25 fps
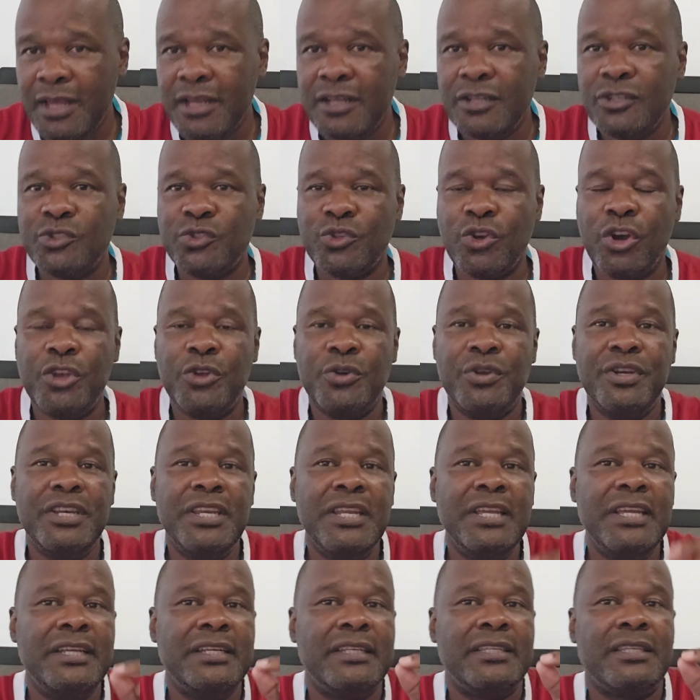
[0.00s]
So you
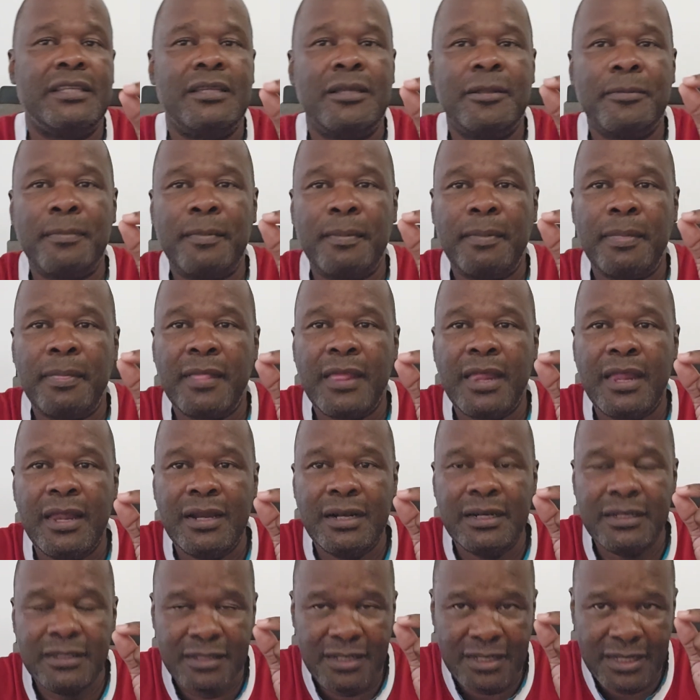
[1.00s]
need,
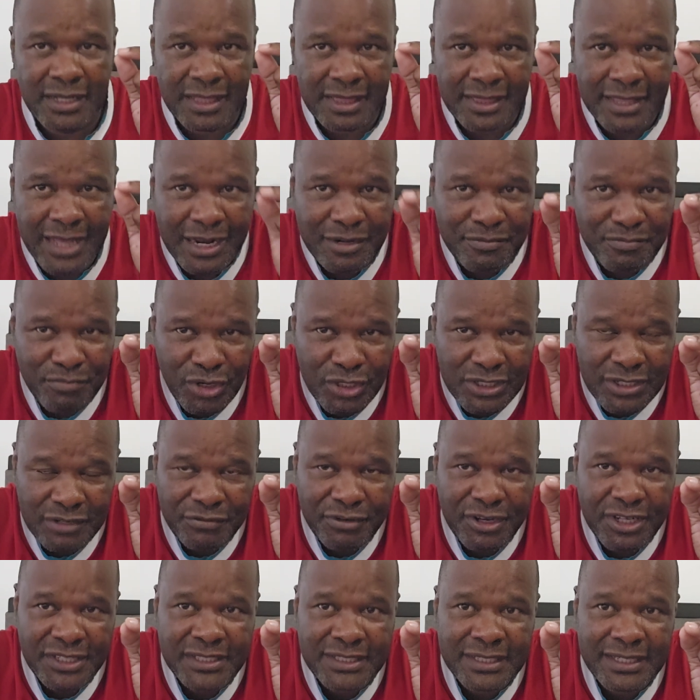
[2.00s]
in that
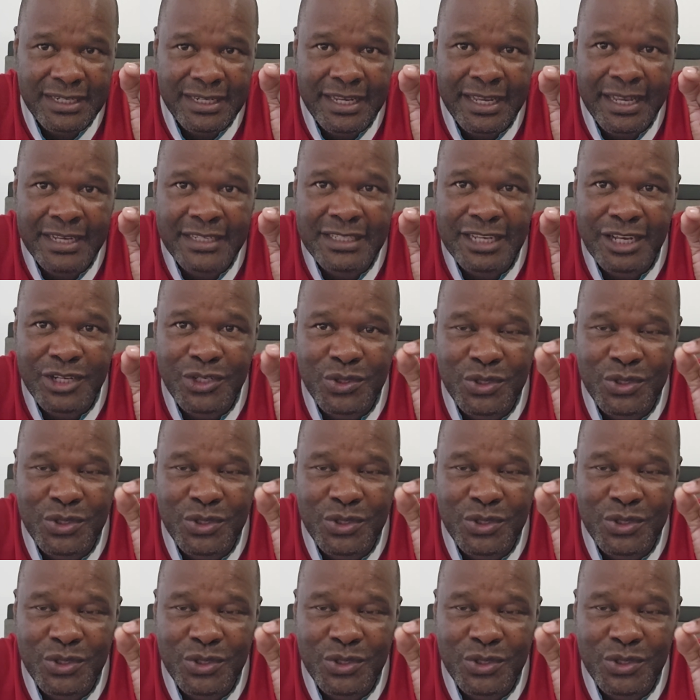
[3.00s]
motivation letter,